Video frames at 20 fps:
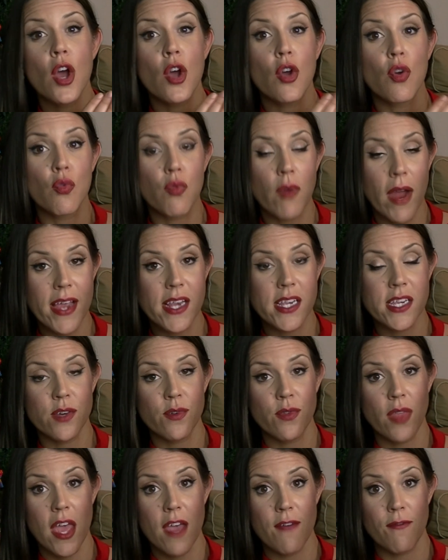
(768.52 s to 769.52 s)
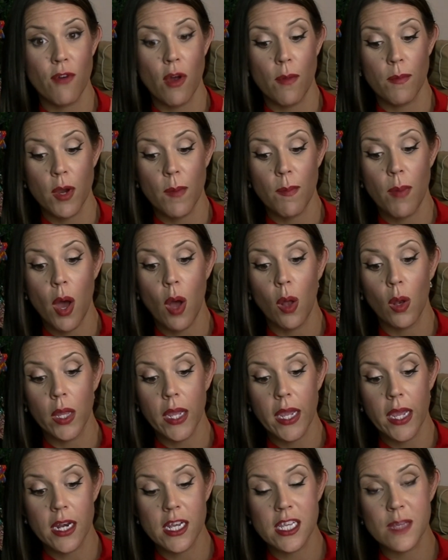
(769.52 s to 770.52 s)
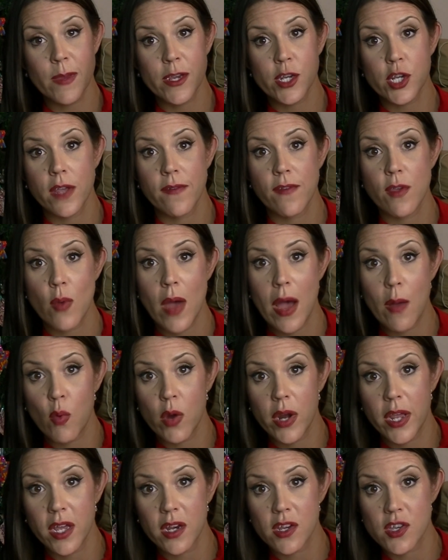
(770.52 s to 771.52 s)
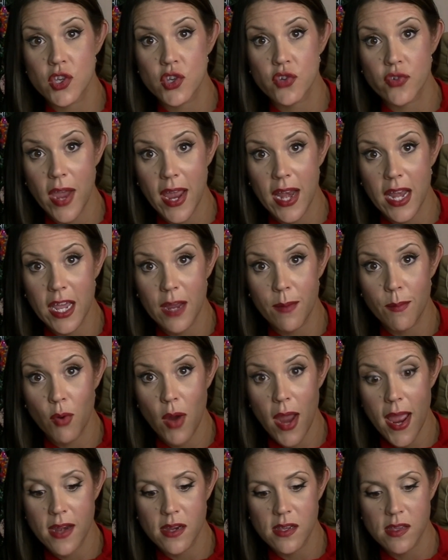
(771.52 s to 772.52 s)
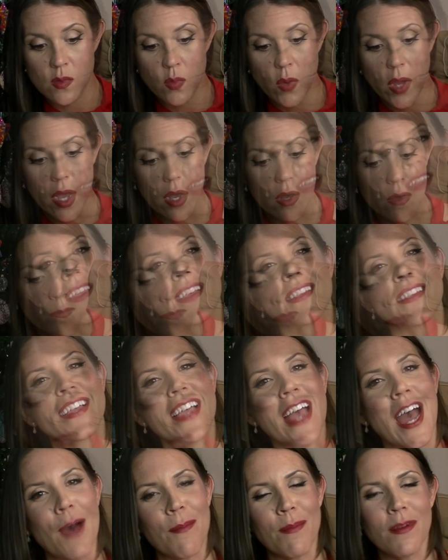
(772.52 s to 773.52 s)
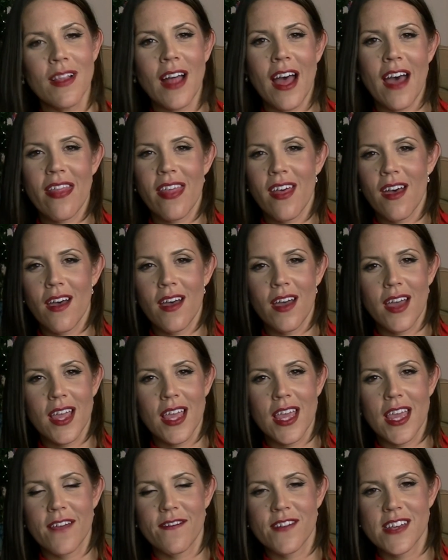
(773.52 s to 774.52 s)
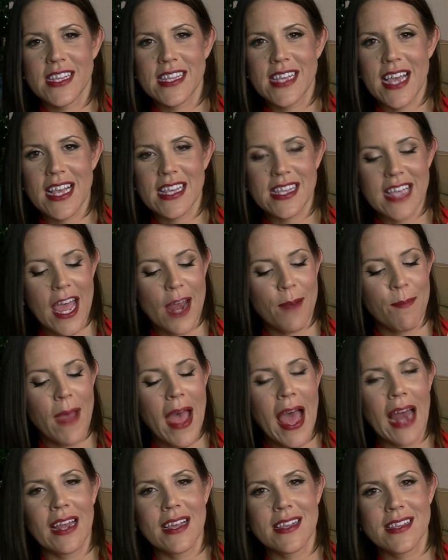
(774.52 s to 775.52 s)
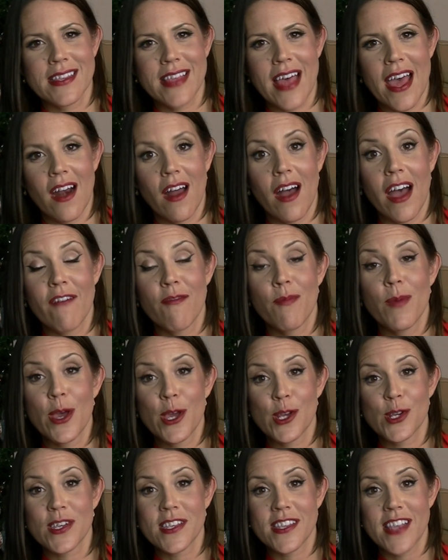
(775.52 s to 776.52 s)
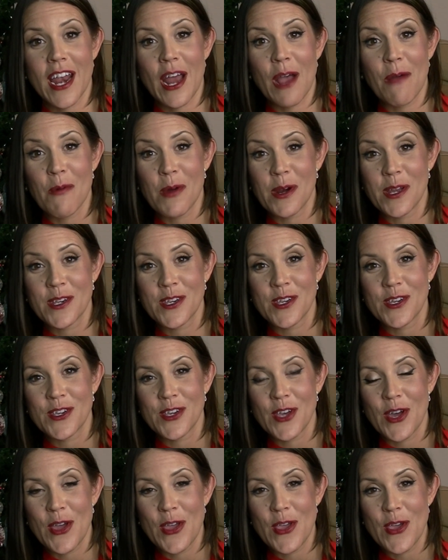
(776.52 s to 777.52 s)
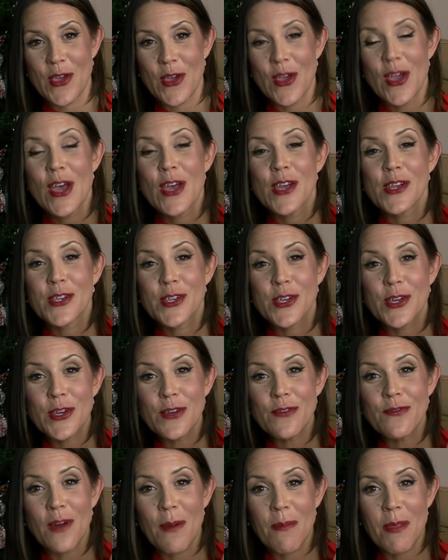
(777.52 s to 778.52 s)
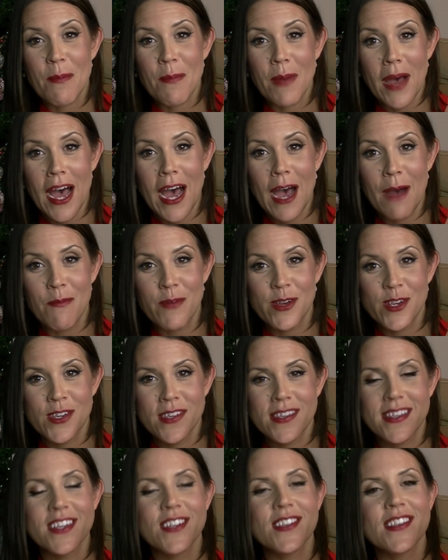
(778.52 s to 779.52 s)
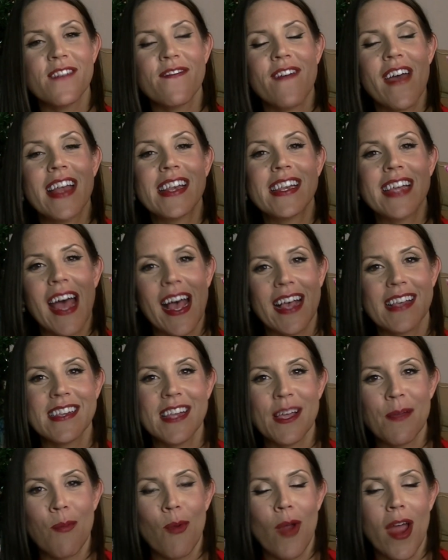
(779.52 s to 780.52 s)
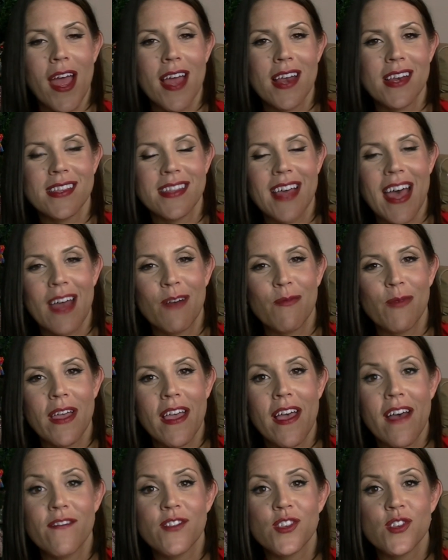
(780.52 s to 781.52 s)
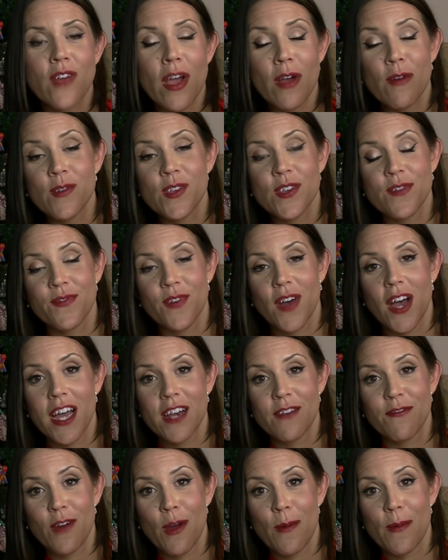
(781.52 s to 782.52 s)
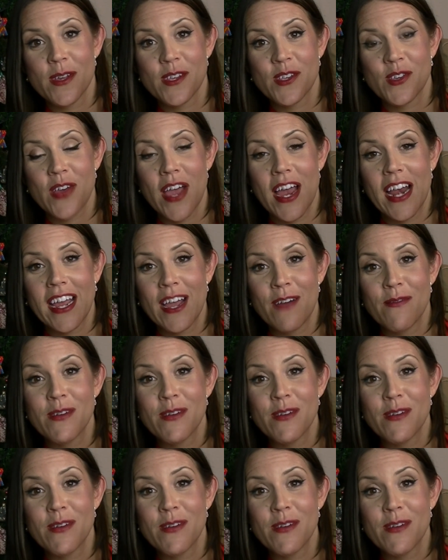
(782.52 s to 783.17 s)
great deal there from Napoleon, especially if you are wanting an Australian brand as well. There's a couple other gift sets and palettes that I've purchased that I wanted to show you. Two from The Balm, which is just a fantastic brand that we have struggled to find from Australia,